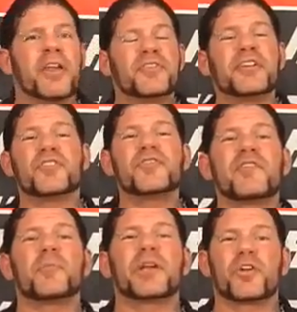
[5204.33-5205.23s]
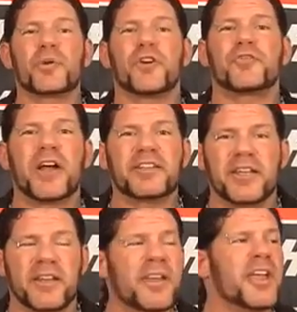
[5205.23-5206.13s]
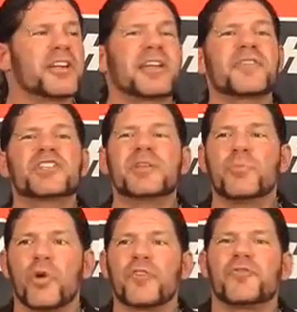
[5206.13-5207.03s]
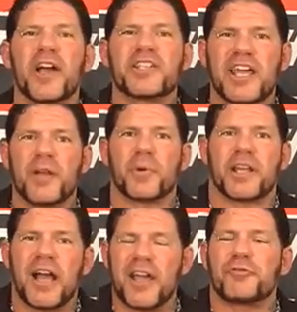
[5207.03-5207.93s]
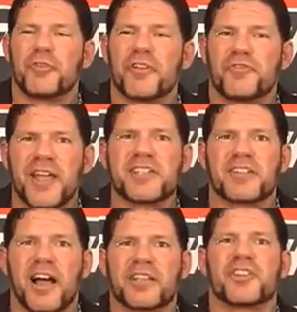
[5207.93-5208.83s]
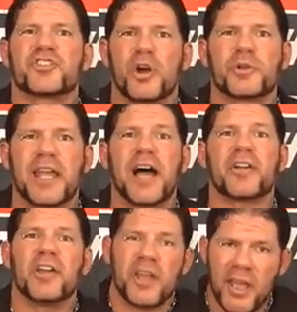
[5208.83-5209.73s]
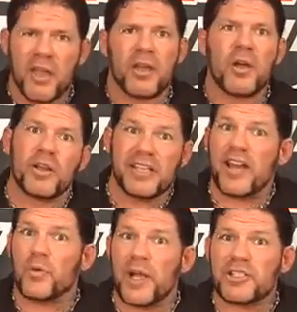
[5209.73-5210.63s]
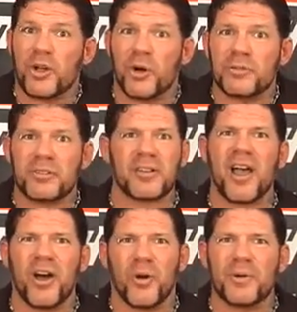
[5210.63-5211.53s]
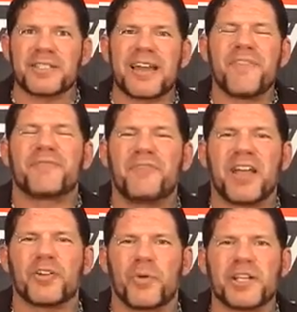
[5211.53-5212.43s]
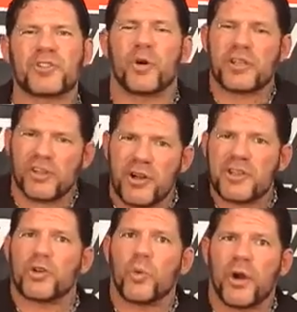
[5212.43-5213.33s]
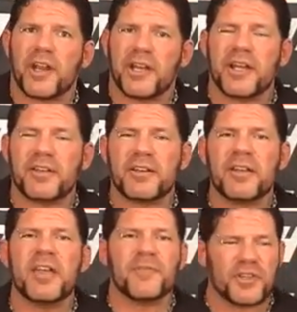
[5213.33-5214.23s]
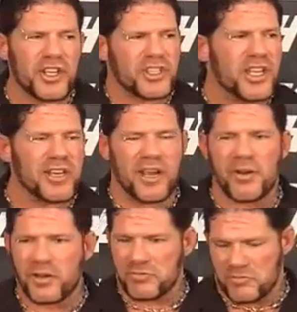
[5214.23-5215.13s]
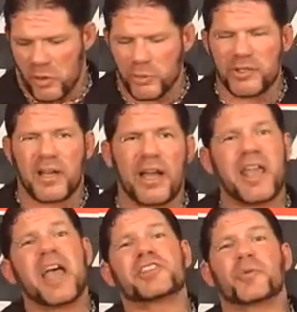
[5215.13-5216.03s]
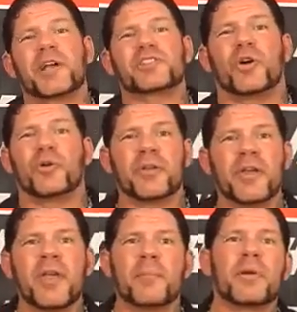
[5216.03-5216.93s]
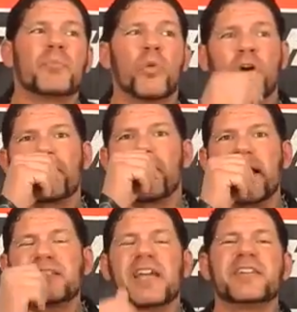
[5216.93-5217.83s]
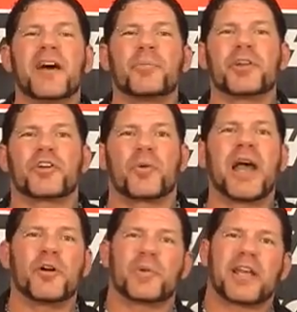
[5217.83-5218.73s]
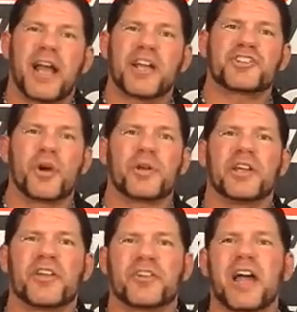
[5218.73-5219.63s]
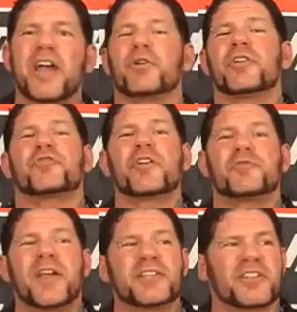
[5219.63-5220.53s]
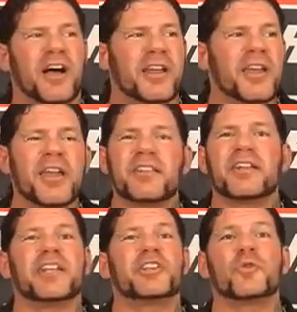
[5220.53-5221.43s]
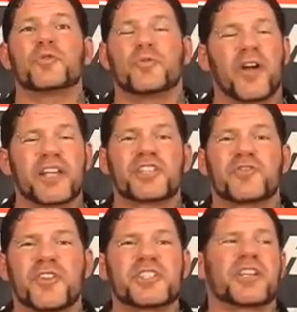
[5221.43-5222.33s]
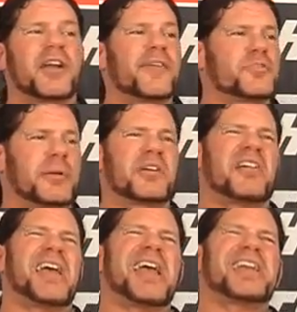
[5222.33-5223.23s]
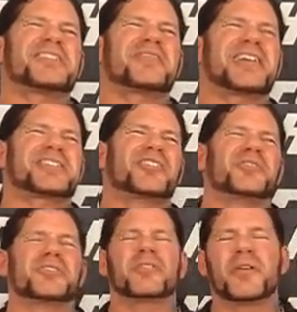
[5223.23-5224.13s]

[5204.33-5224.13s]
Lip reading: You've never been in a real fight then, because I've seen more fights end with a guy front face locked and choked out. Is that a rest hold? No, it's not a fucking rest hold as long as you're working it. If you're just sitting there and holding the guy, yeah, it's a rest hold. But more fights end up on the ground with a guy choking the other guy or in a front face lock than they do fucking fisticuffs, and people go, it's a rest hold.